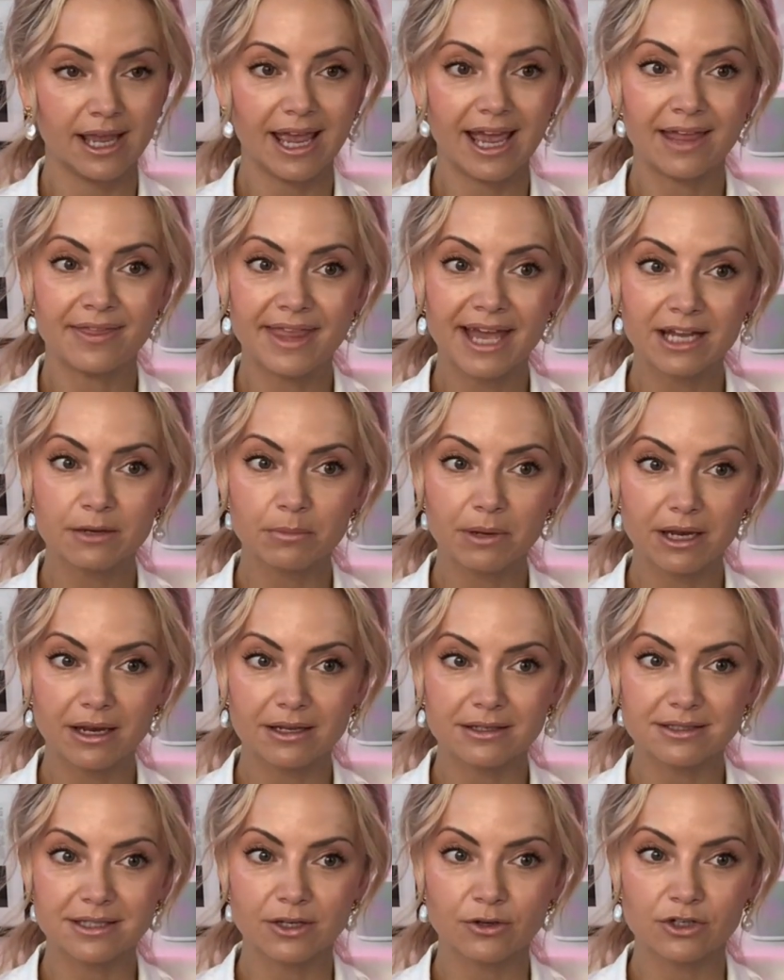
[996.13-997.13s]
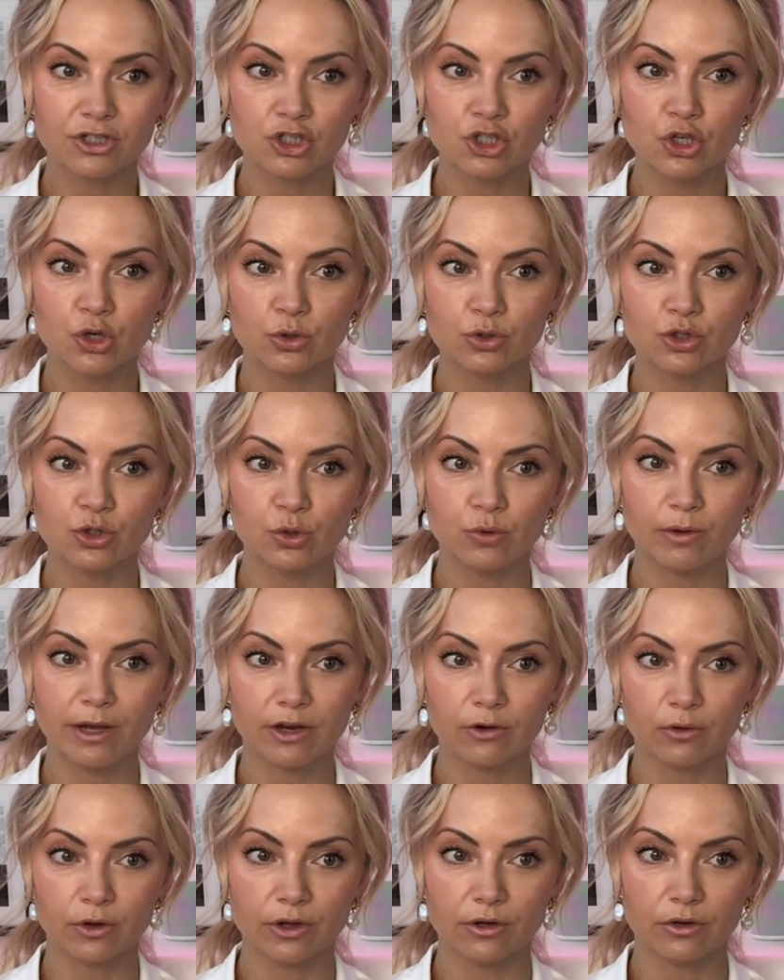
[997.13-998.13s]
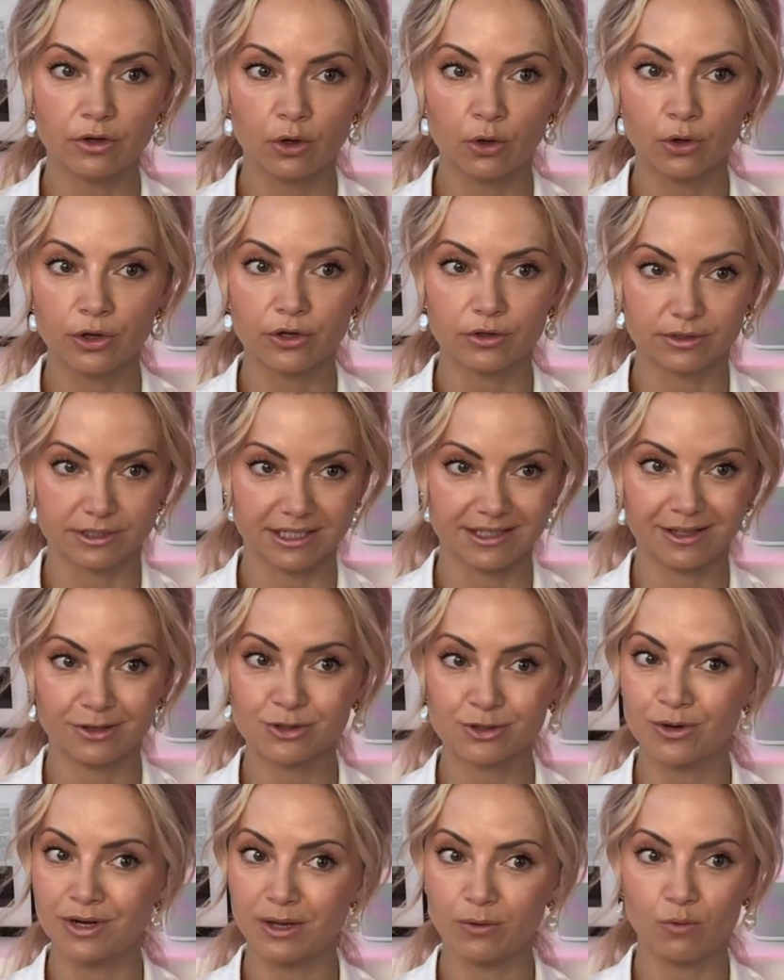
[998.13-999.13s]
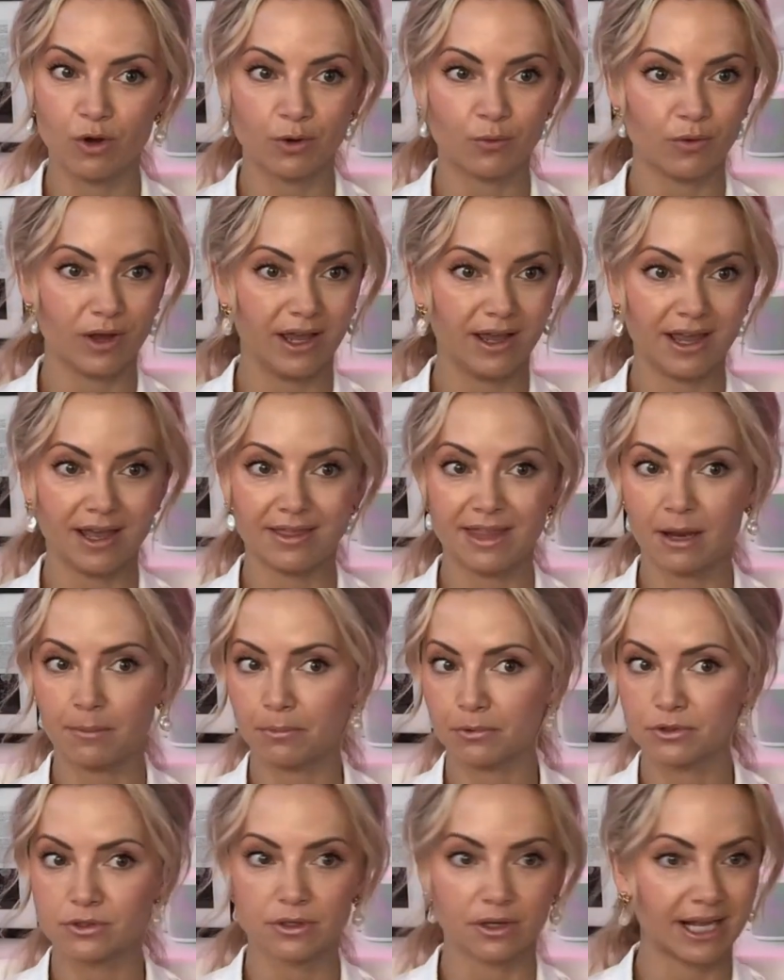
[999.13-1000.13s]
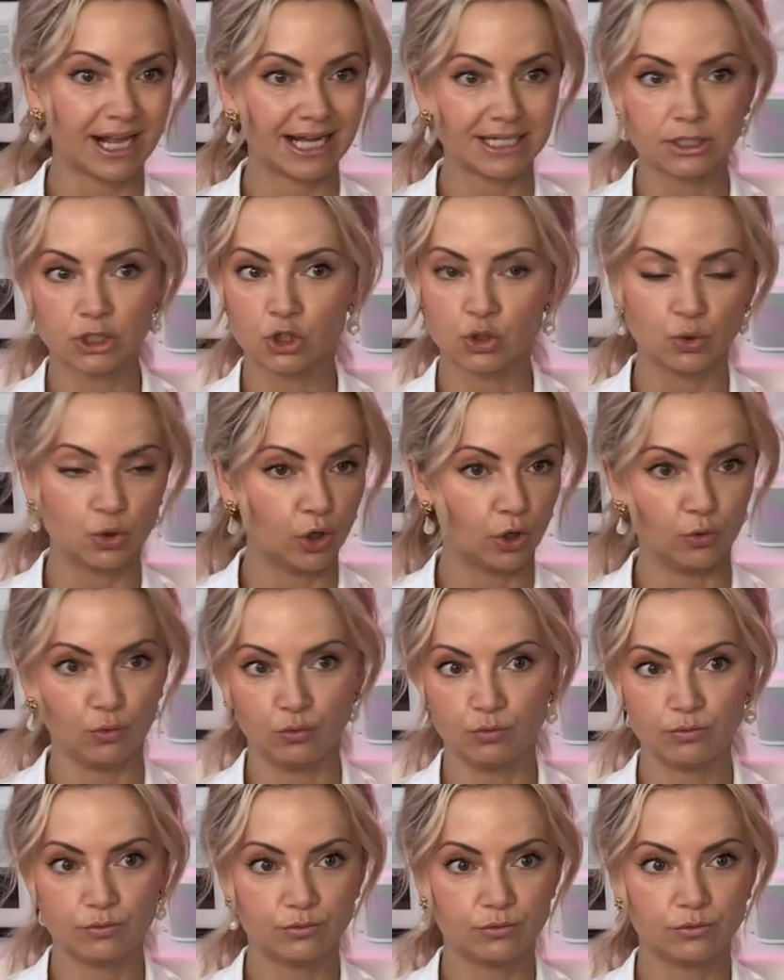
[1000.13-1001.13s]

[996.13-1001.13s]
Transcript: And that means there is no two-way loyalty. There's only one way, and that person gets to go.